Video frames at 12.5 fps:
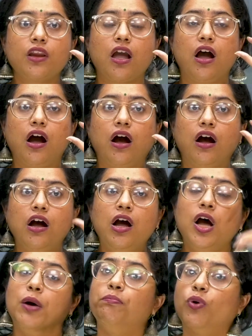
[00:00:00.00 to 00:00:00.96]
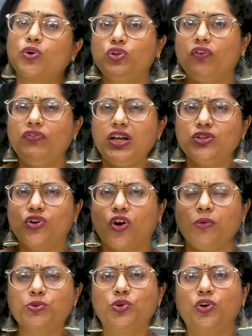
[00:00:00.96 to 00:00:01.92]
Uh, both of these
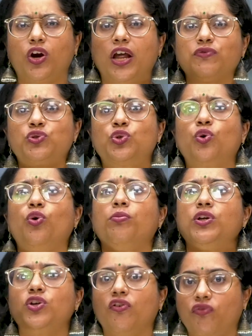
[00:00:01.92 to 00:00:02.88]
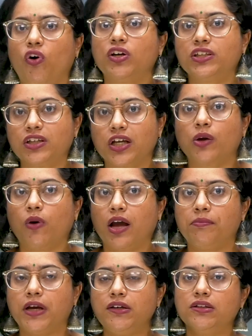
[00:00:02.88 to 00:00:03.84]
crops do not have so much of water
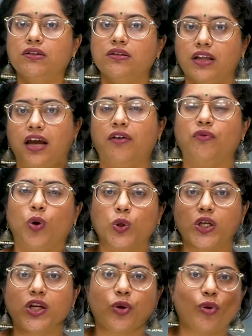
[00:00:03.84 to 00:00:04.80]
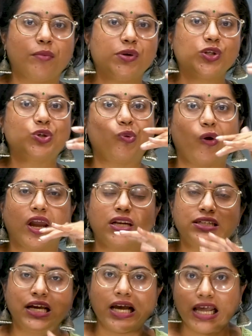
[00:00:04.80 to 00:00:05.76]
requirement. Their water requirement is
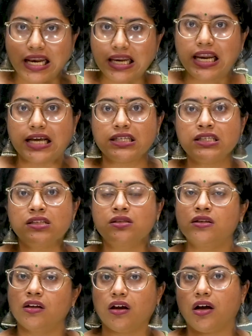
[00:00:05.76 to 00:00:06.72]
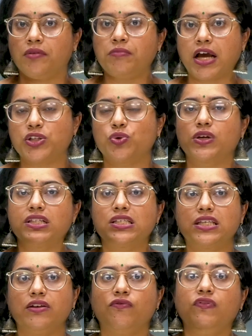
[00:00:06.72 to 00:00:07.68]
quite less. Um, as you can
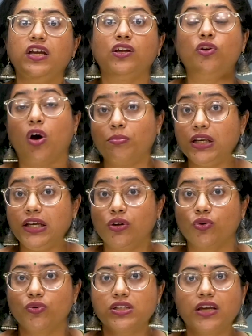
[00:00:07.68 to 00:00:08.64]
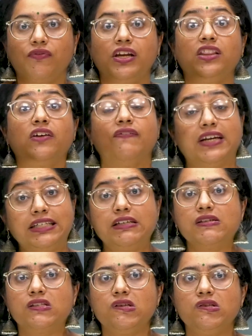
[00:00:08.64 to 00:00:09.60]
see, wheat normally grows even in the
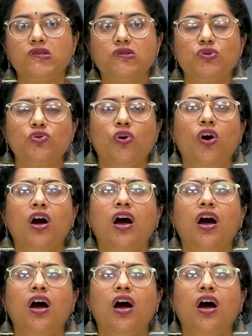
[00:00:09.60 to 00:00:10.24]
winter season. So,